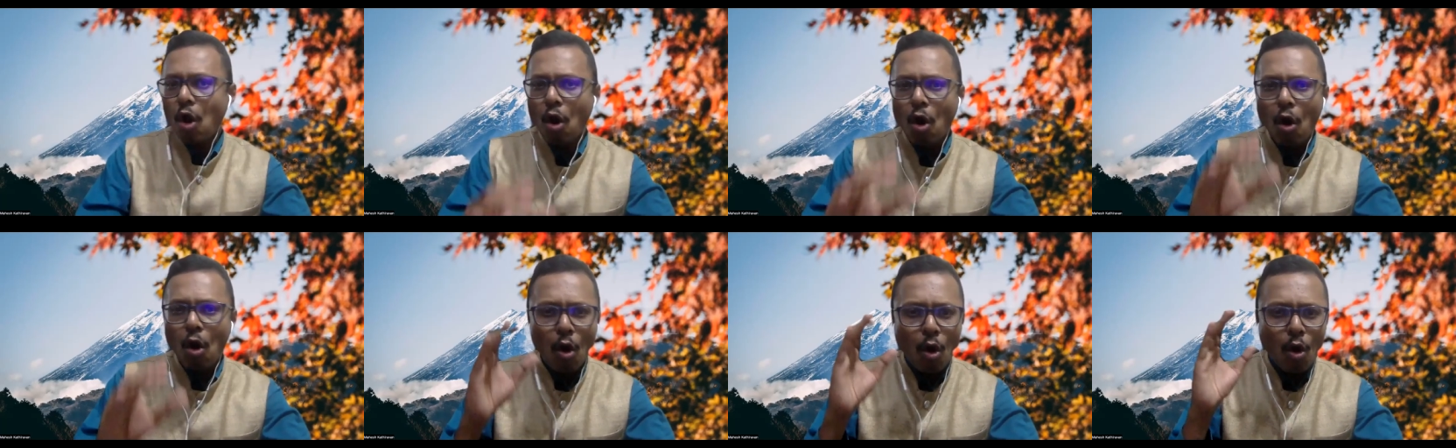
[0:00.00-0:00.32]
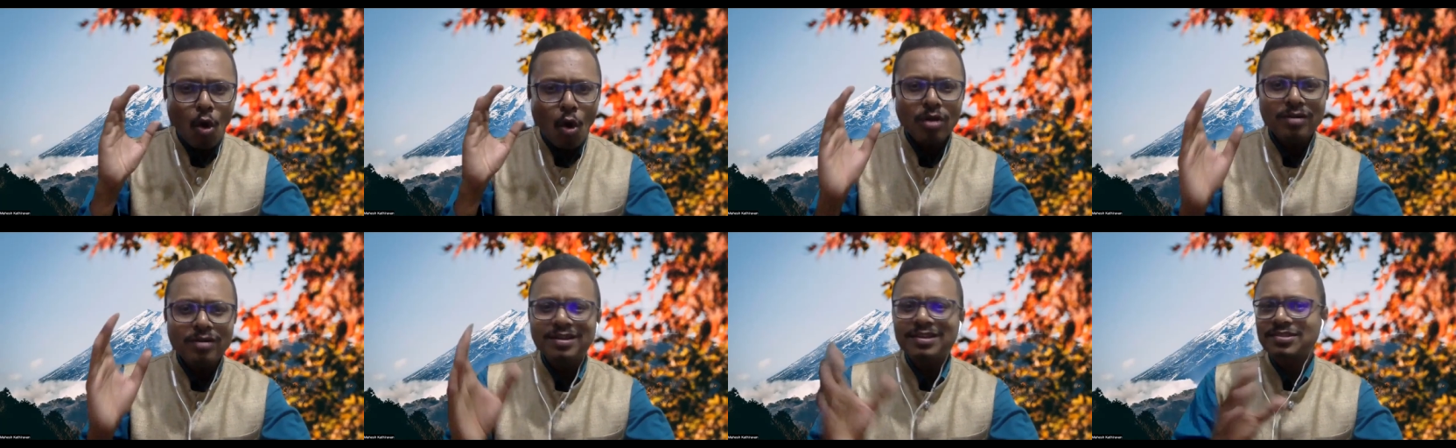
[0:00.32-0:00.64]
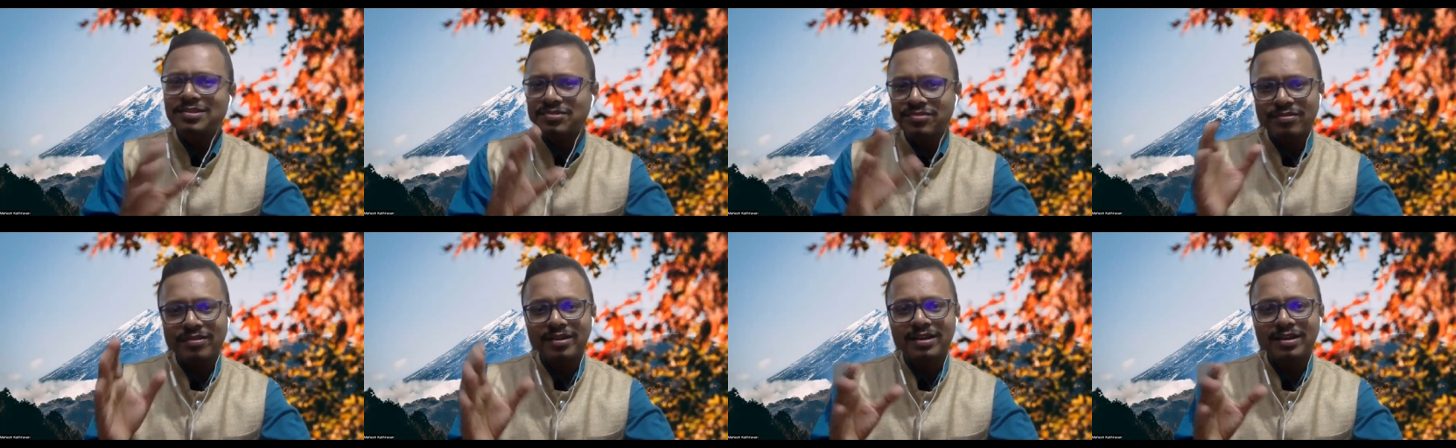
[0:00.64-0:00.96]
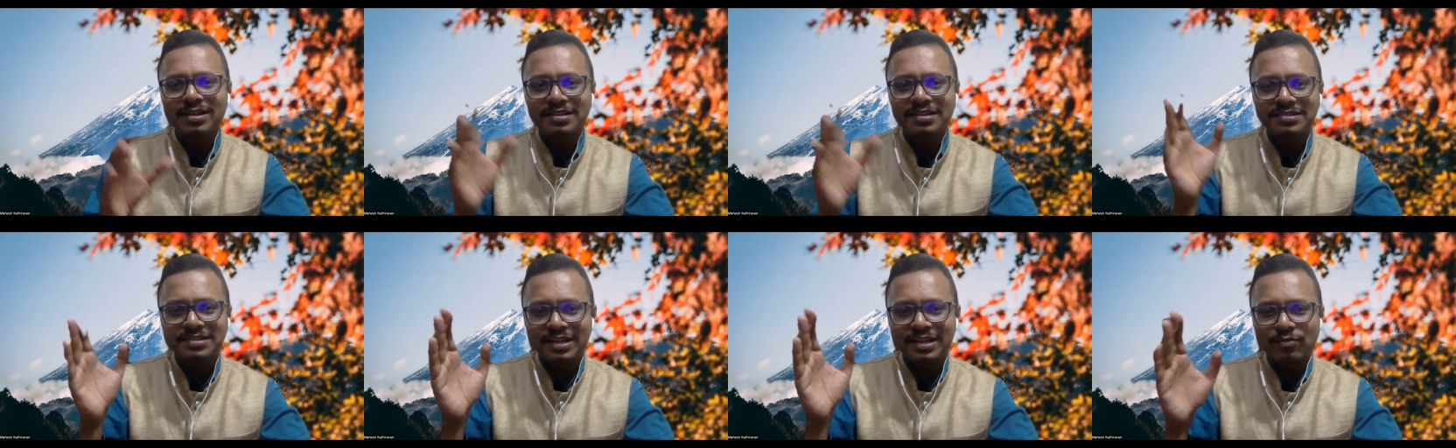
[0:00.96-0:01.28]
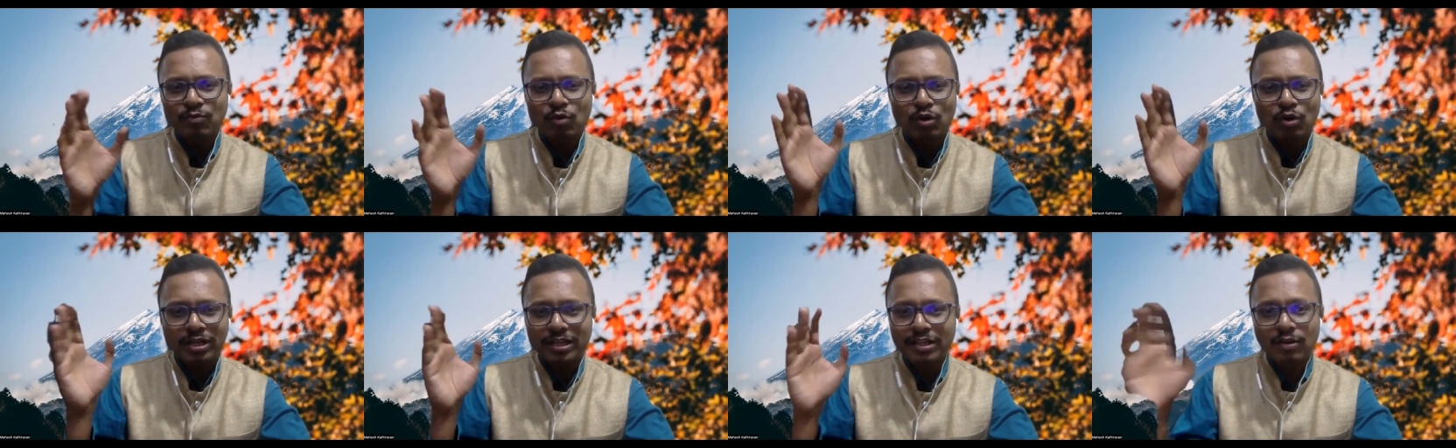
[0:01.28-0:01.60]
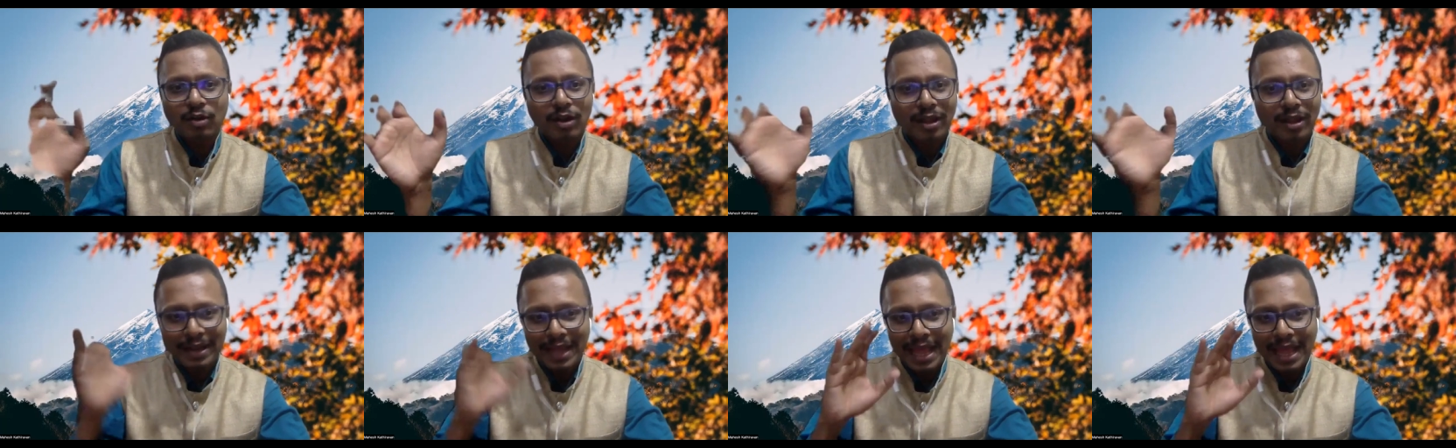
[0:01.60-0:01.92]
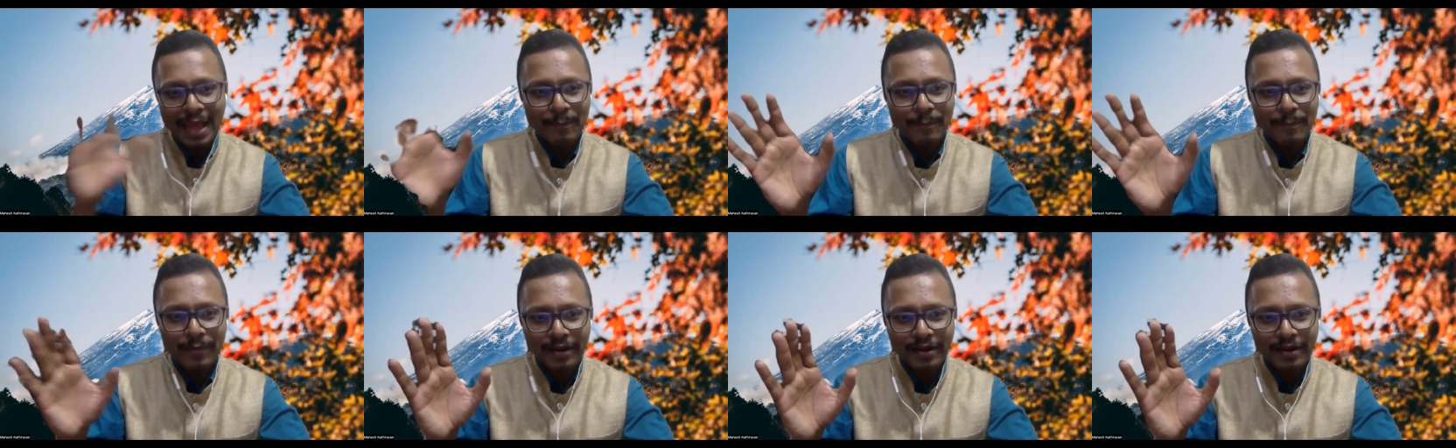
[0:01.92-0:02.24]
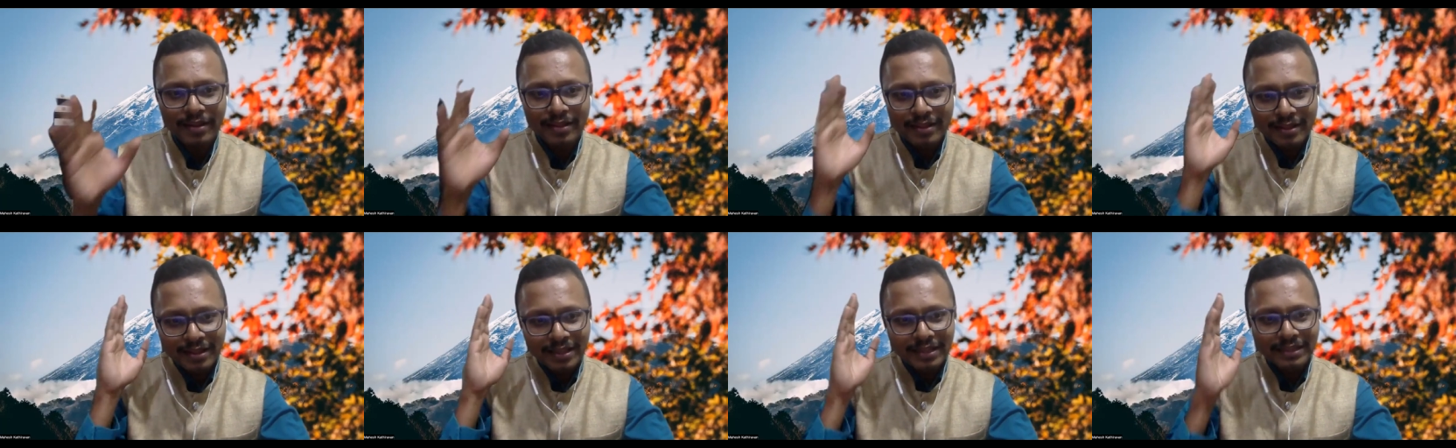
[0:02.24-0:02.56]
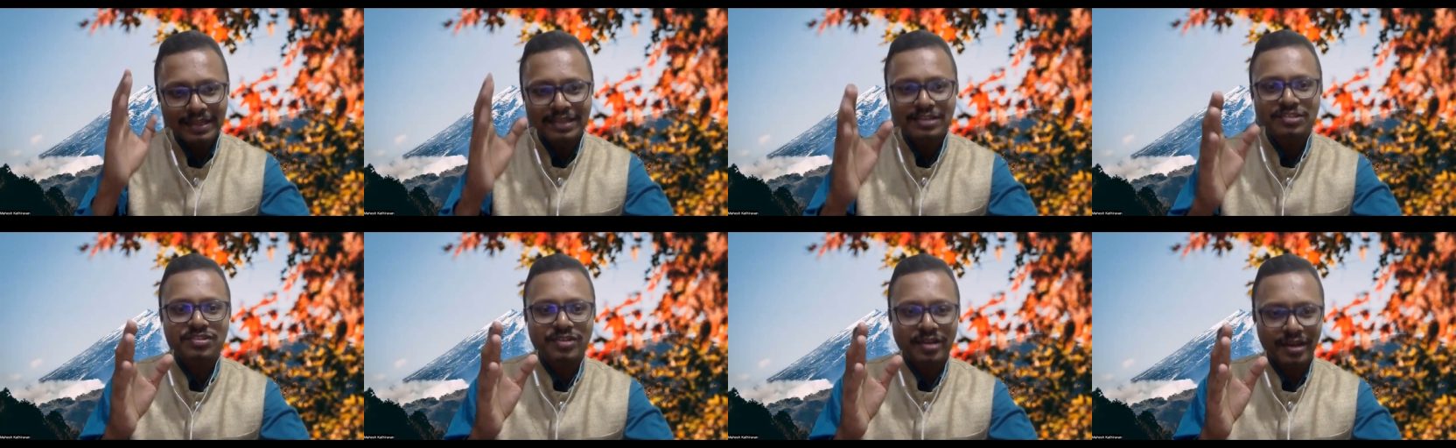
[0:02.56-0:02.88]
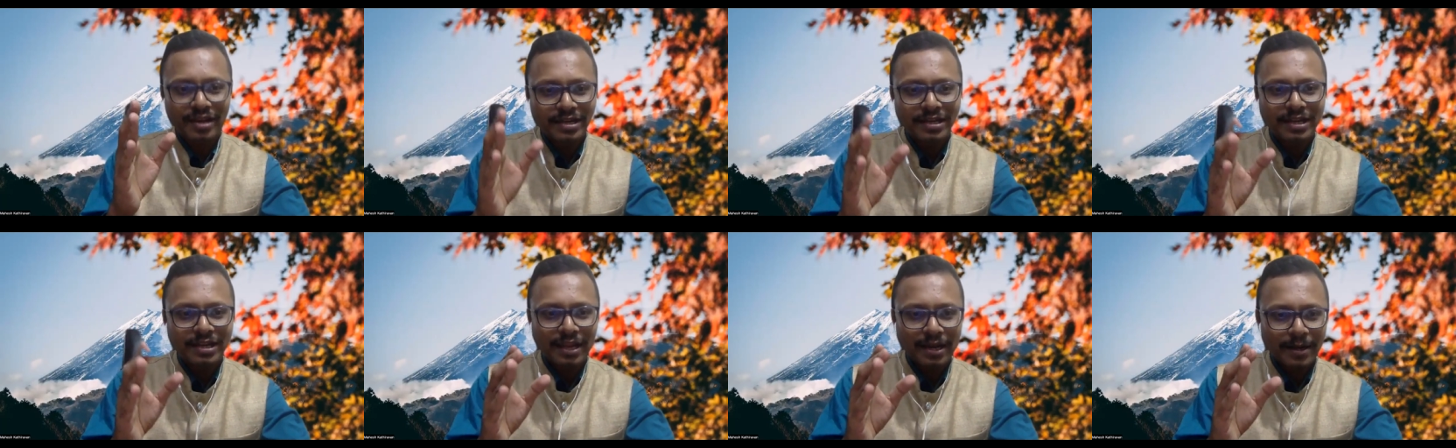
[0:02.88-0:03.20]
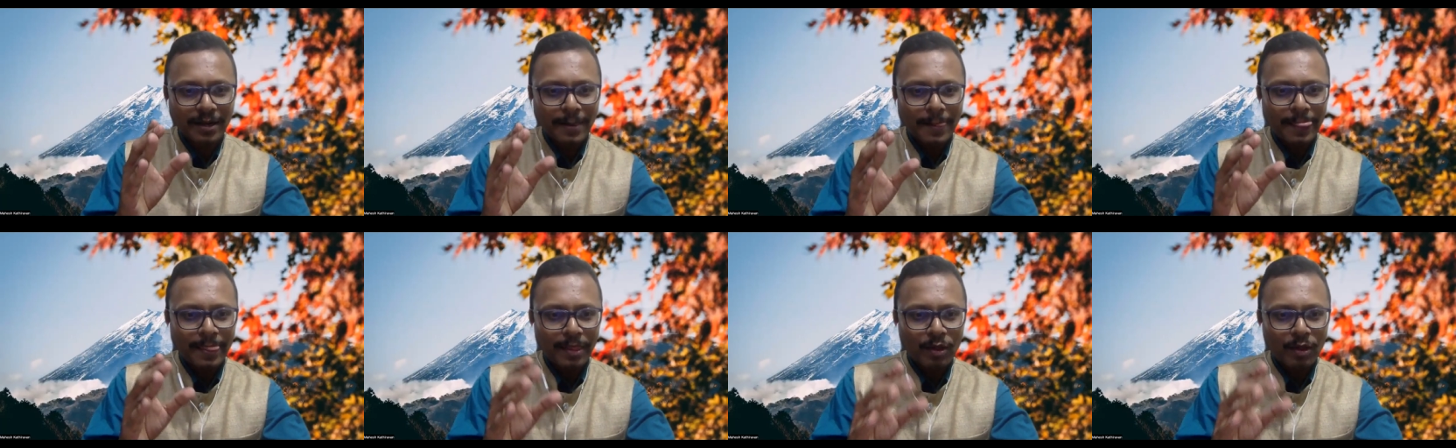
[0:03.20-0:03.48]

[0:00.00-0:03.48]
all the struggles and whatever happened, they stayed there.